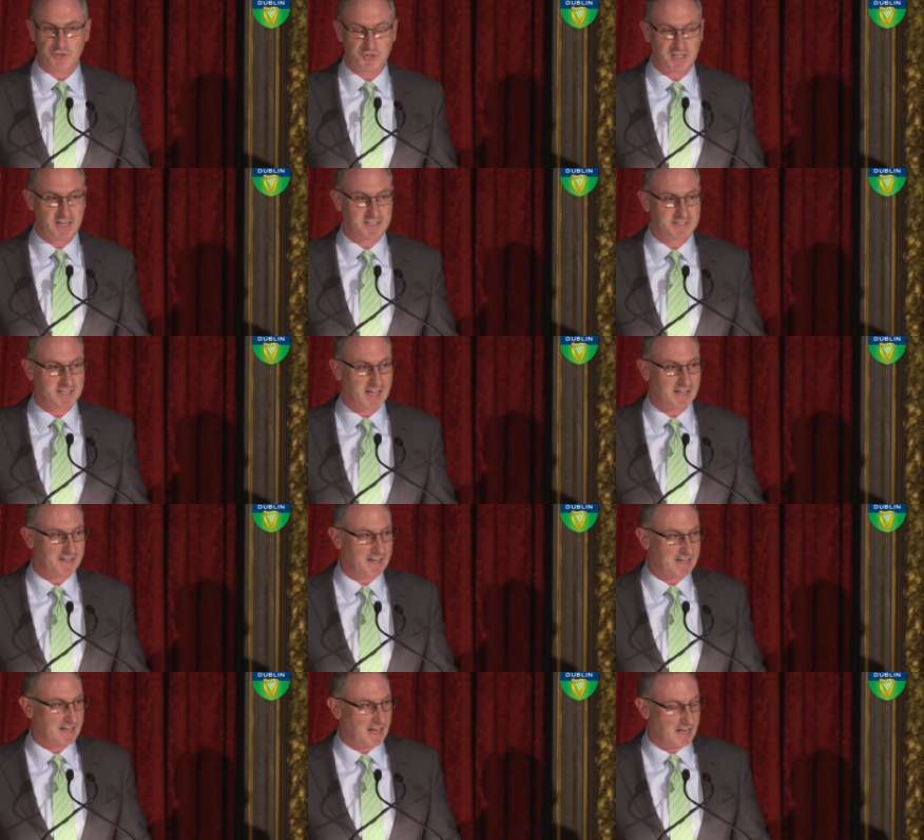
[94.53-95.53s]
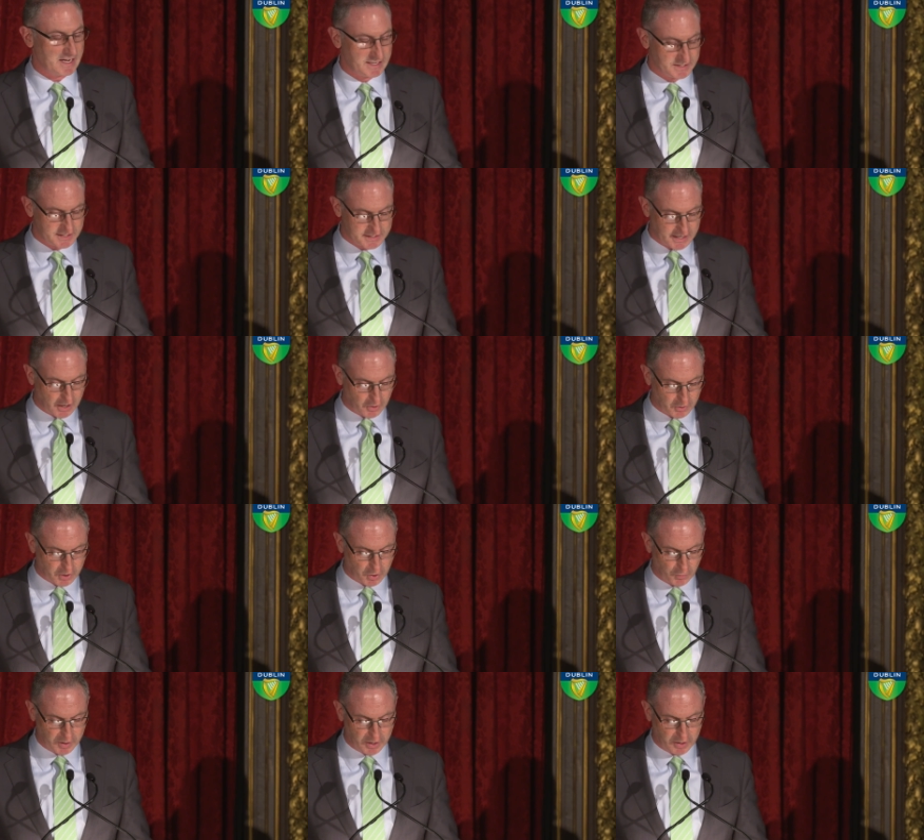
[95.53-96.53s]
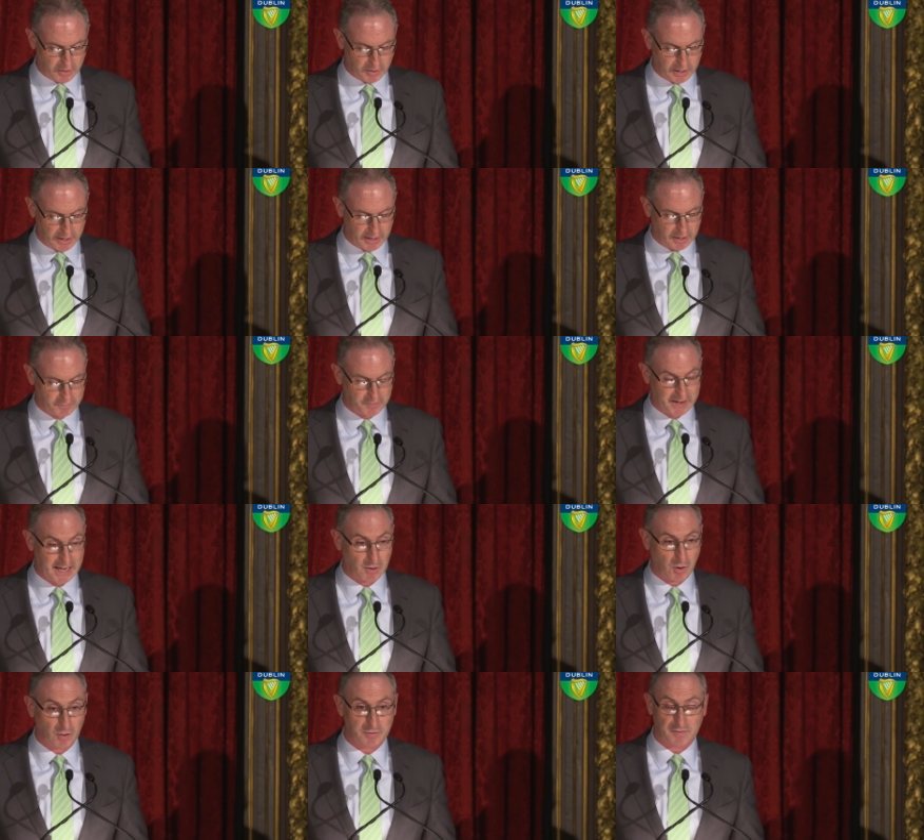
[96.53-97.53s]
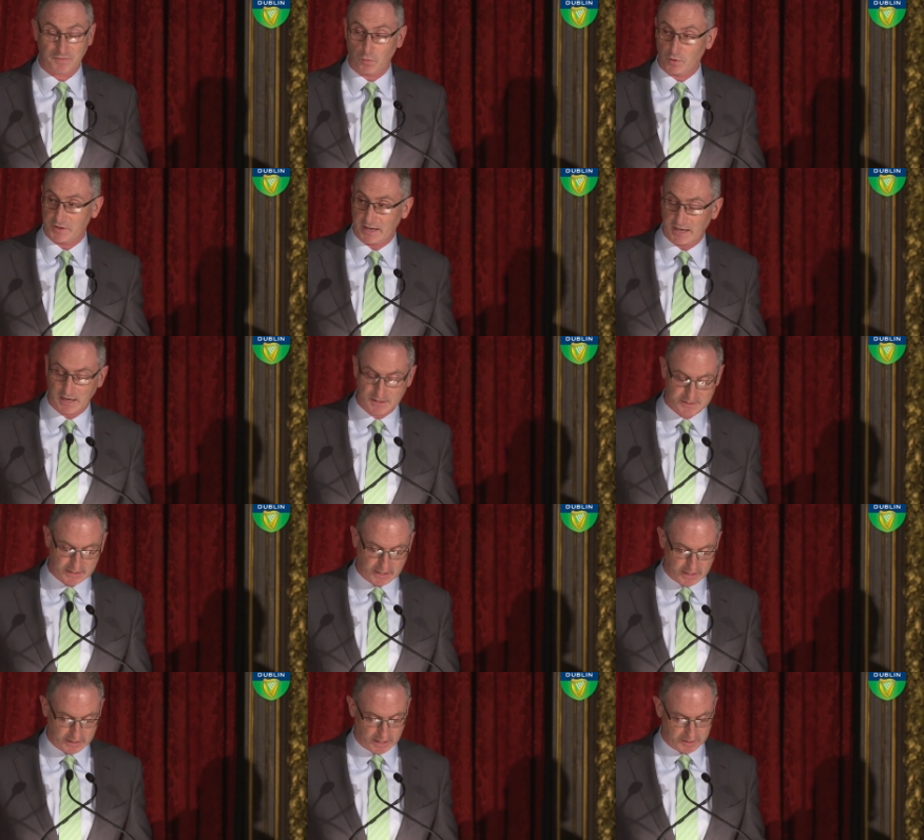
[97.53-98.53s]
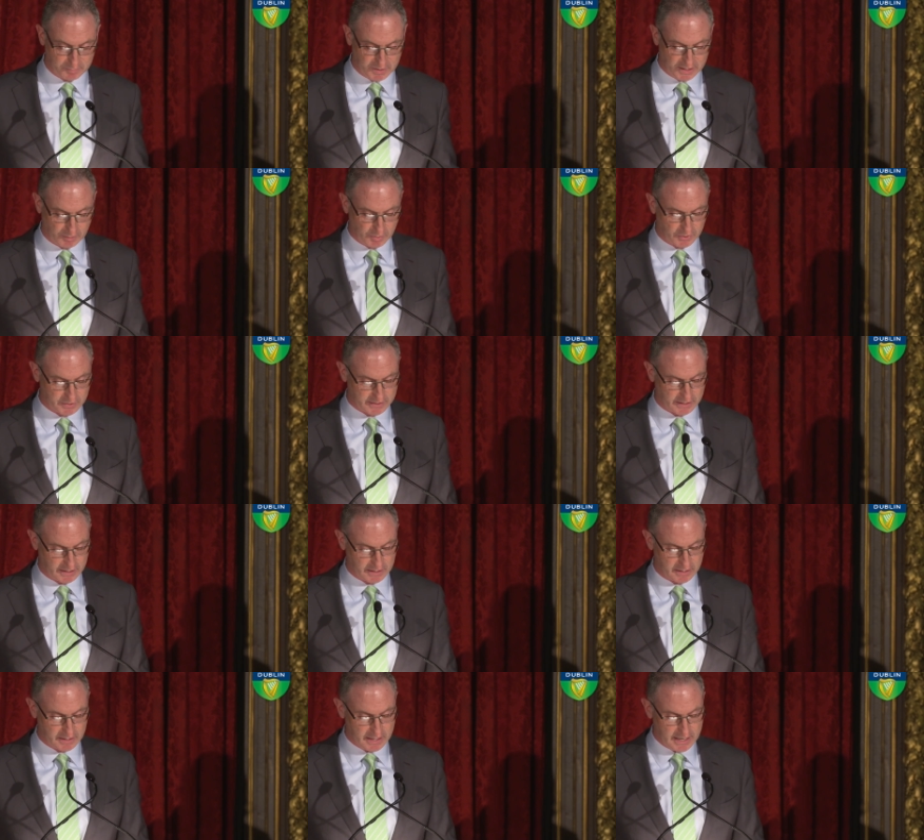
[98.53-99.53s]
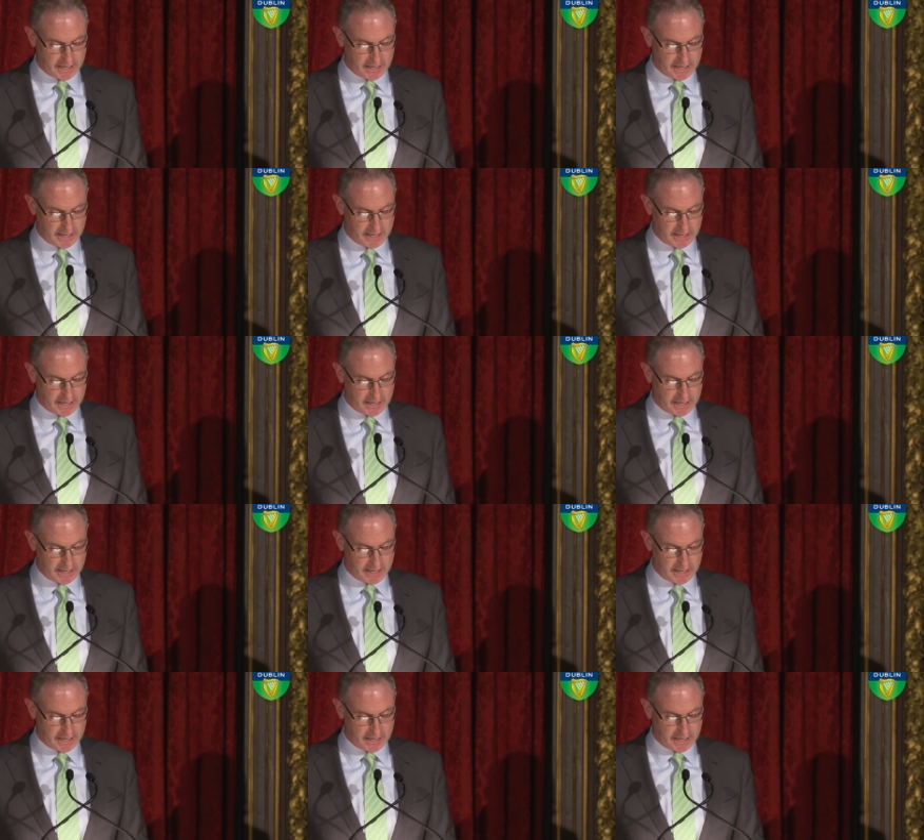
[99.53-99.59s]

She has had a stellar career for now over four decades at PwC.